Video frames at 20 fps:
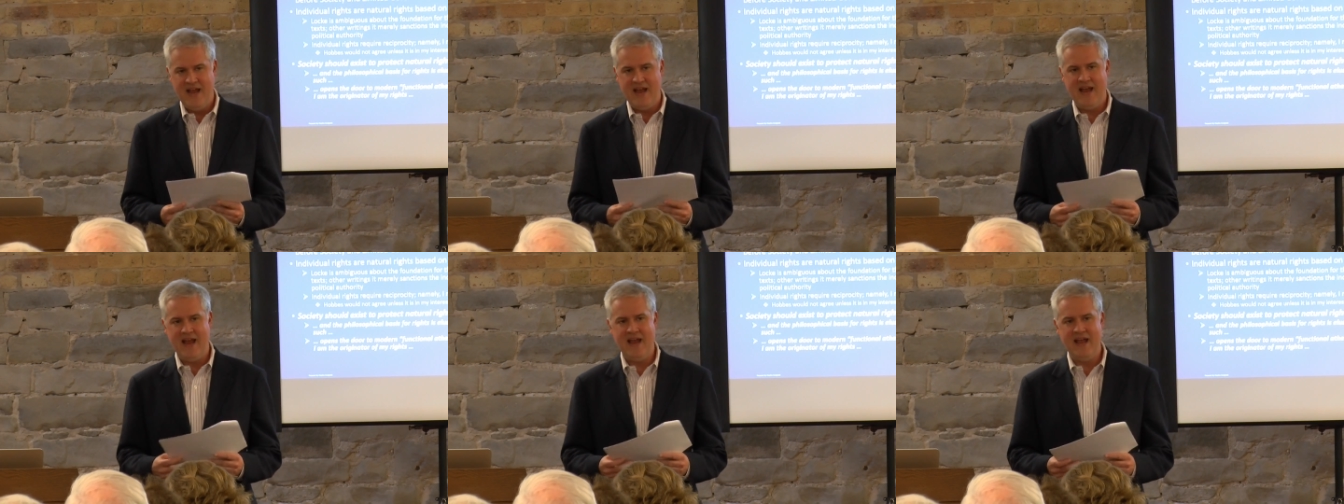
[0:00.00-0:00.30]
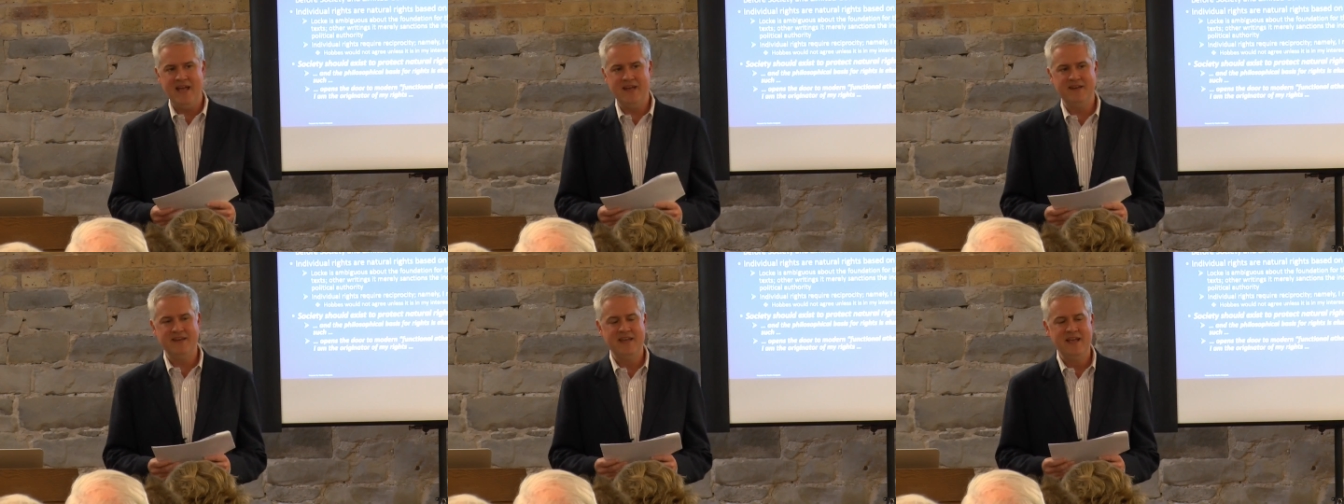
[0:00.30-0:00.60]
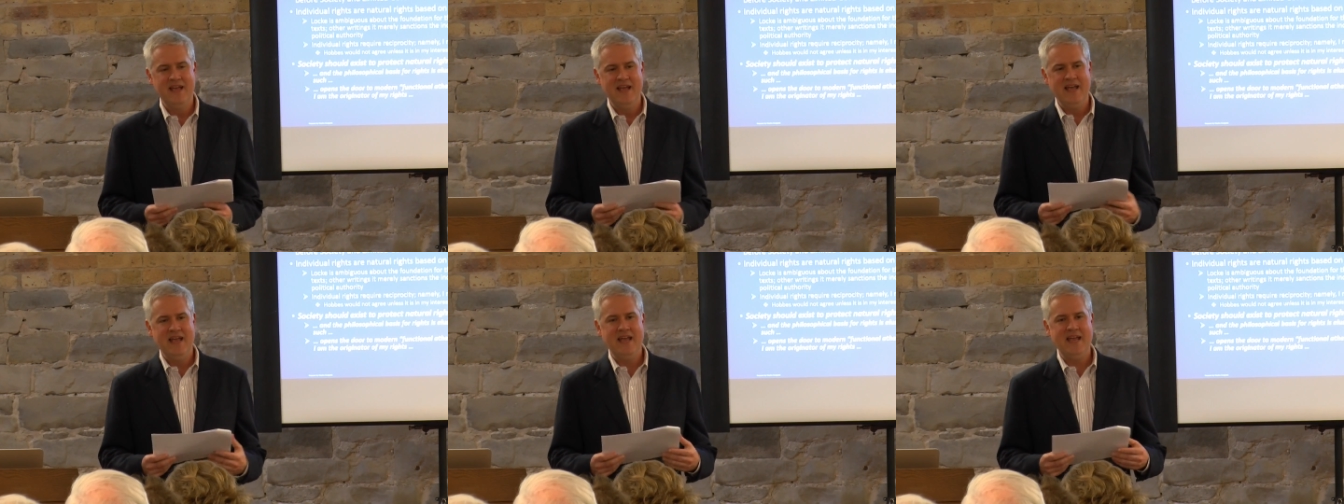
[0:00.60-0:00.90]
and
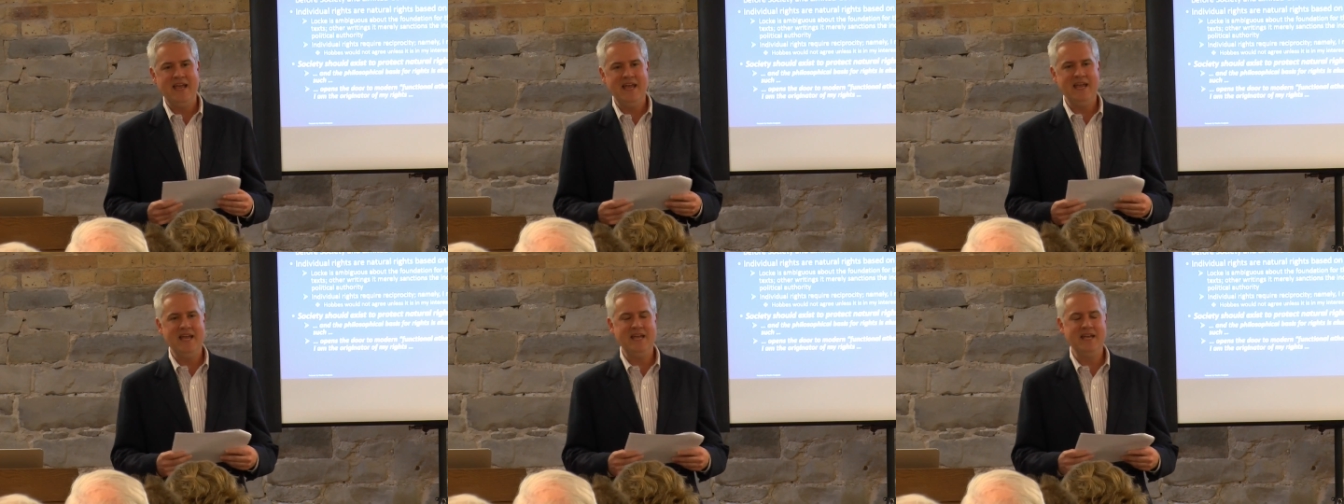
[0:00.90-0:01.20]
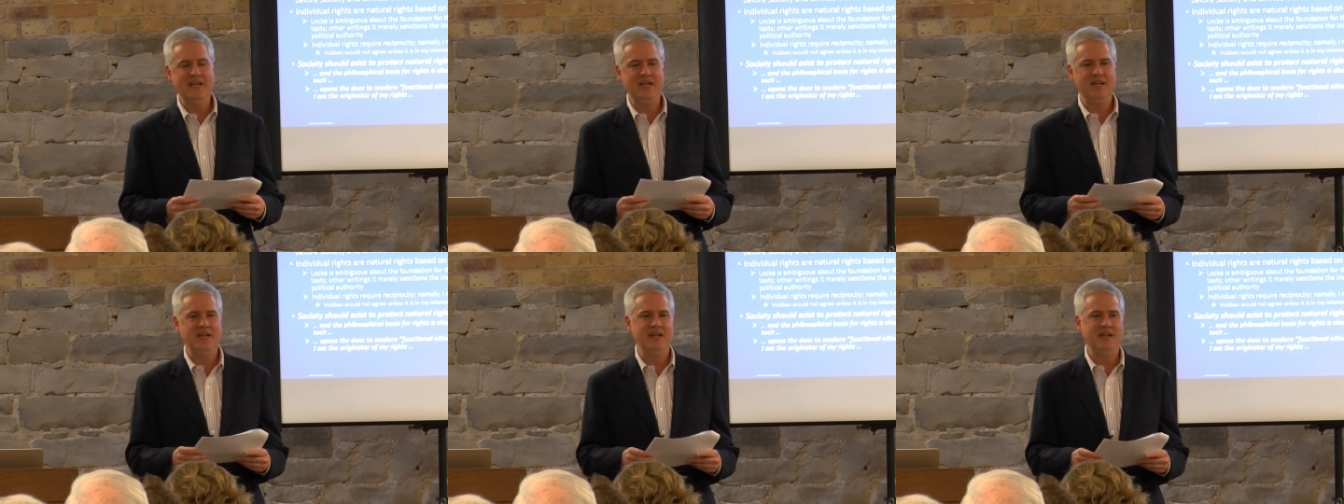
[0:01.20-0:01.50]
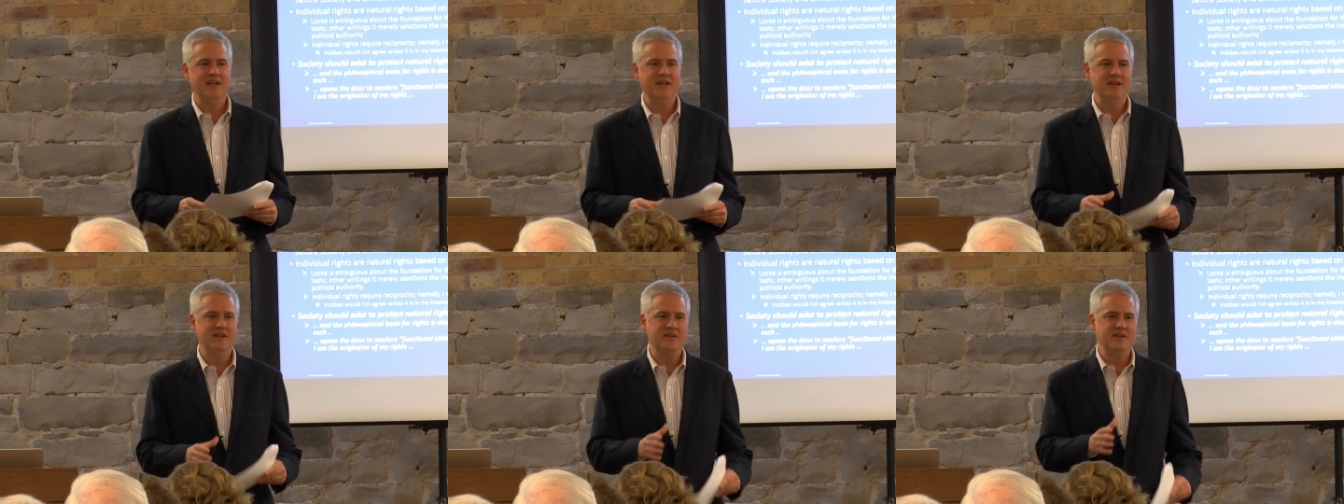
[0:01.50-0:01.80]
he
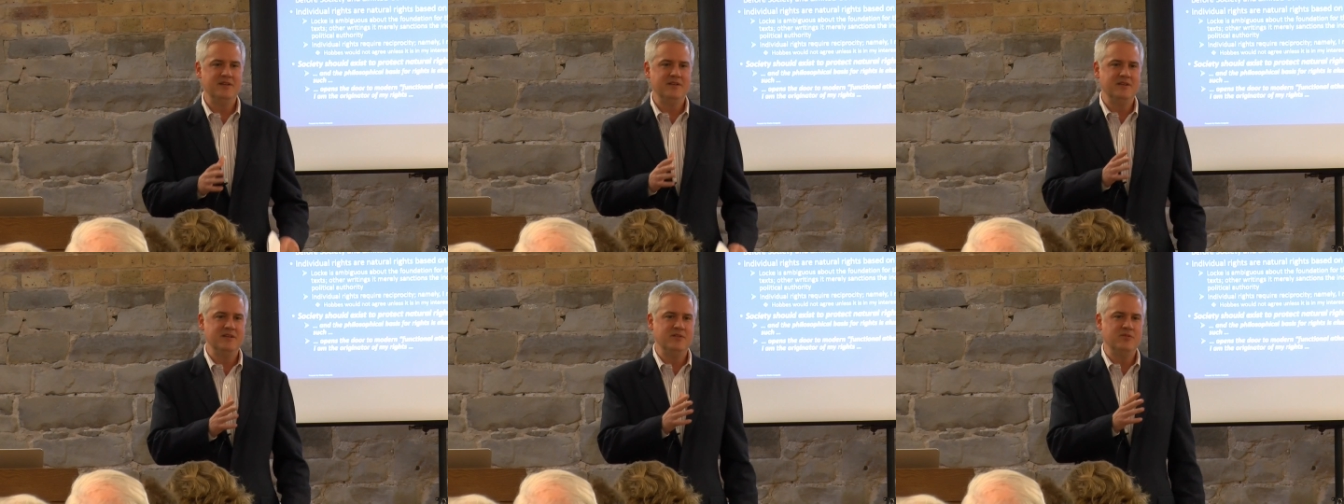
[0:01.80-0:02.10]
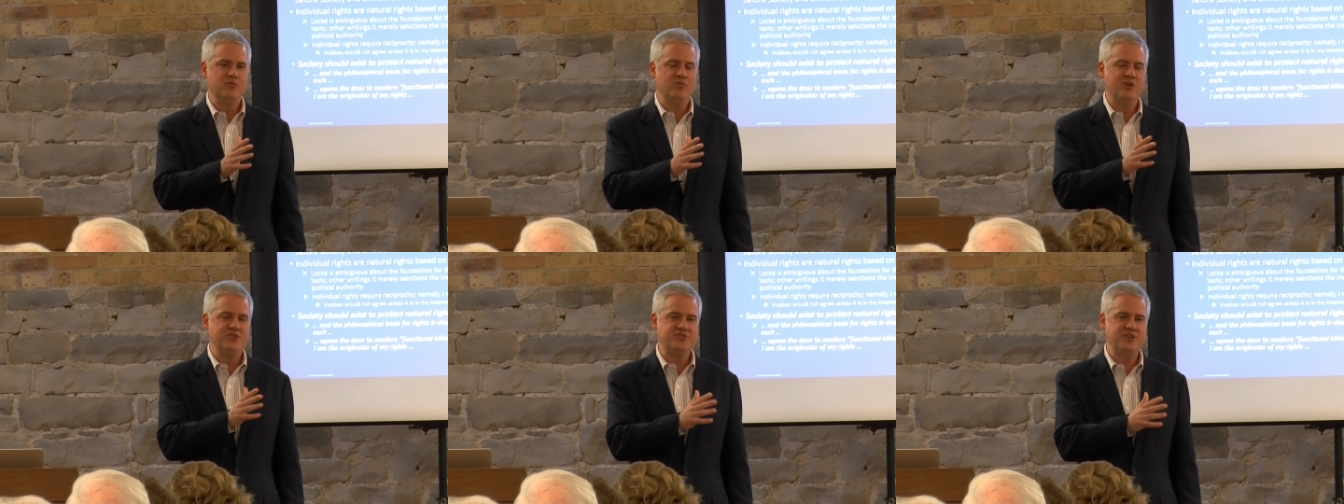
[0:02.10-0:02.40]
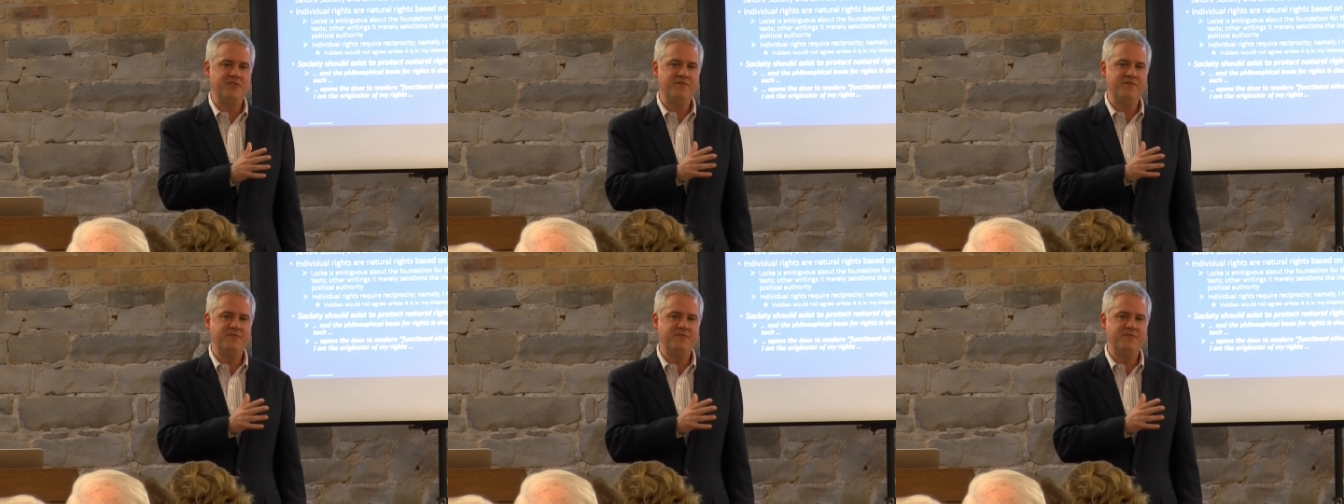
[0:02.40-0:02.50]
was